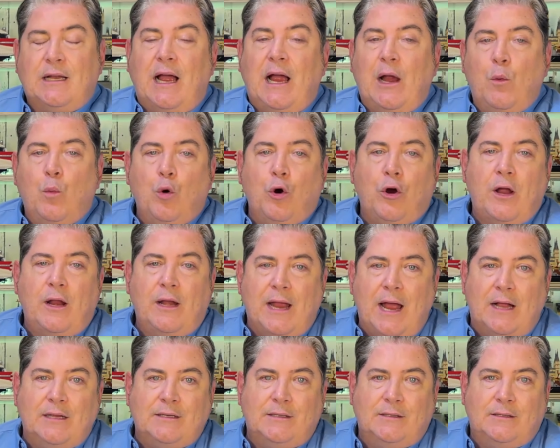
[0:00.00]
I worried
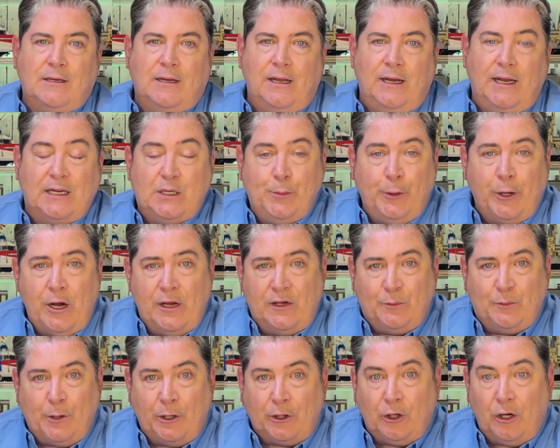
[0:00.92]
as an experienced
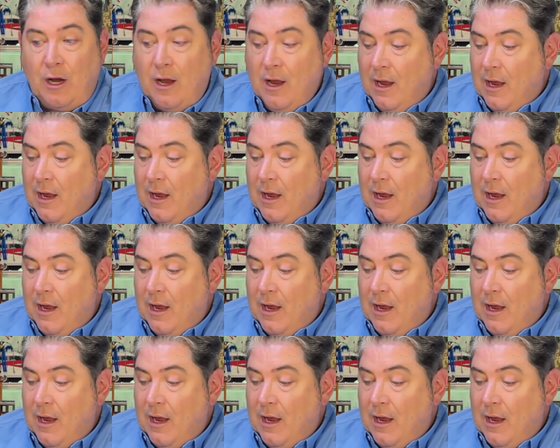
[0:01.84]
builder